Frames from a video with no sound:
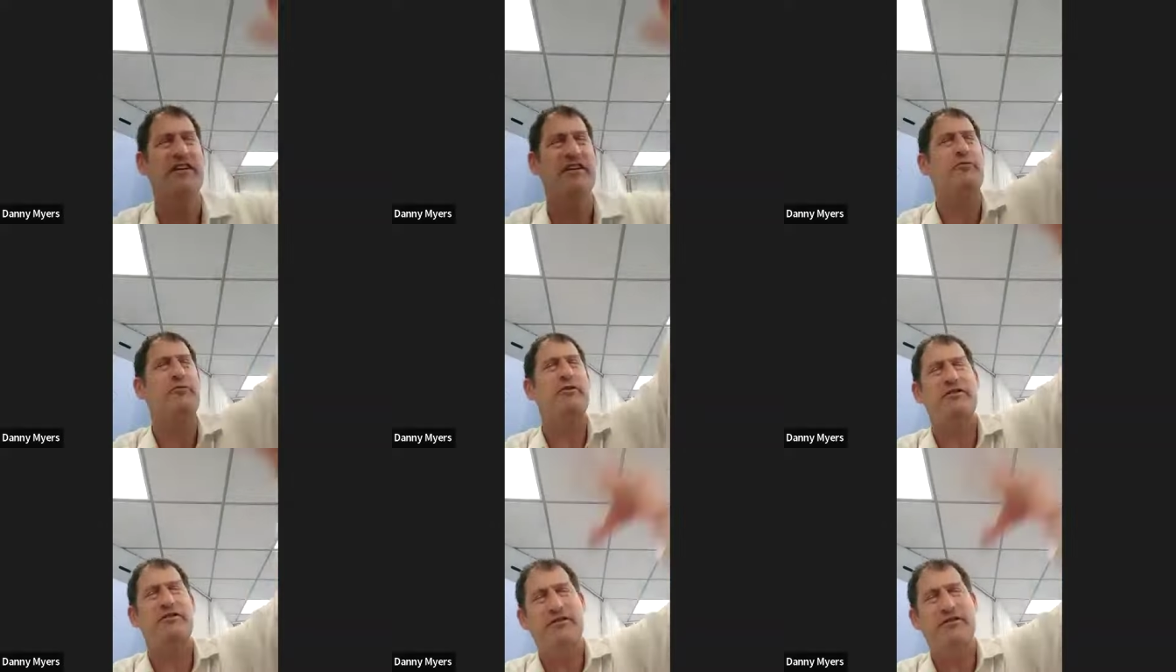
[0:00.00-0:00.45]

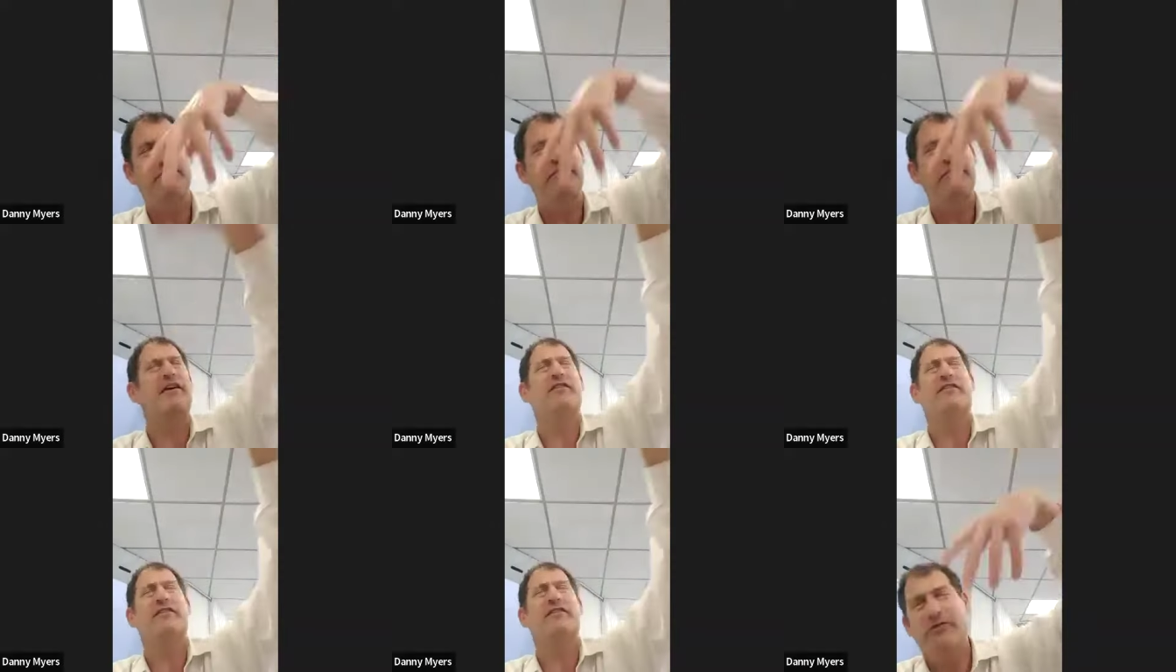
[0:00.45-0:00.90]
was
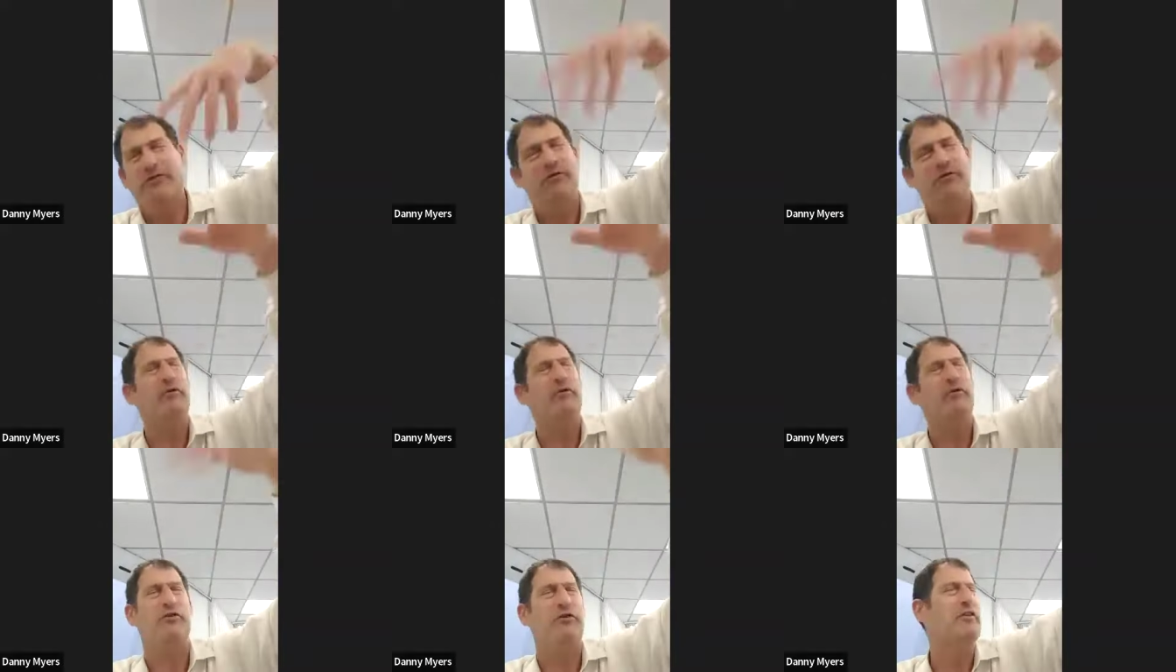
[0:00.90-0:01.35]
what
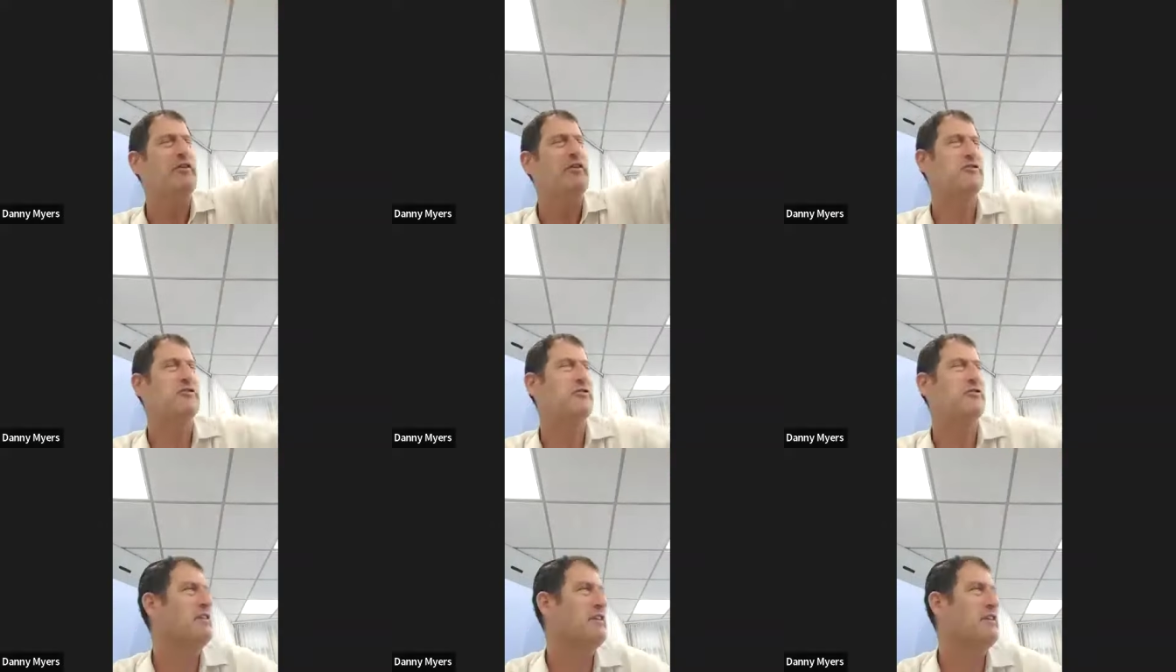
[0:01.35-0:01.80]
we call the
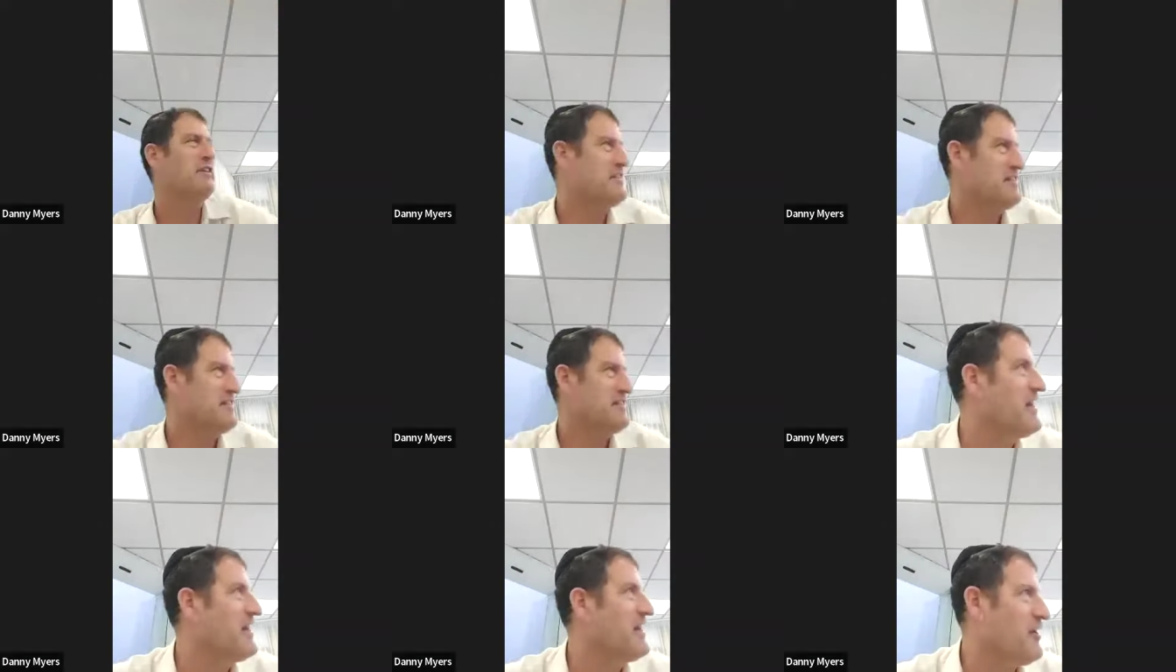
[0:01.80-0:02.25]
Azor
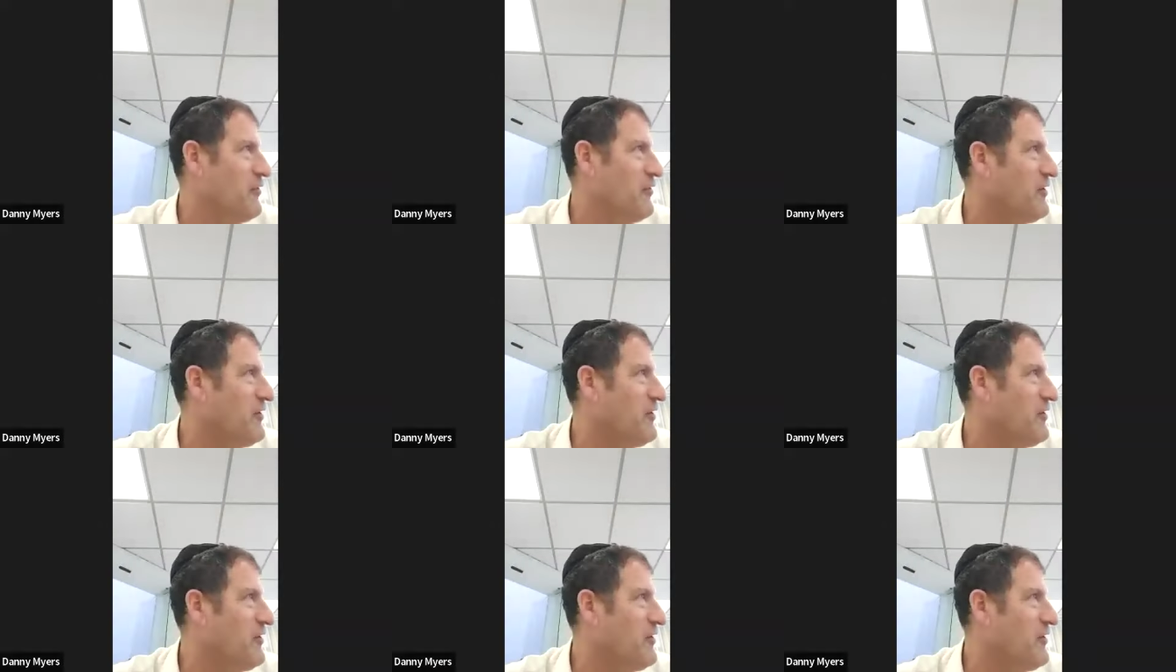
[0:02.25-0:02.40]
Tatsiyah,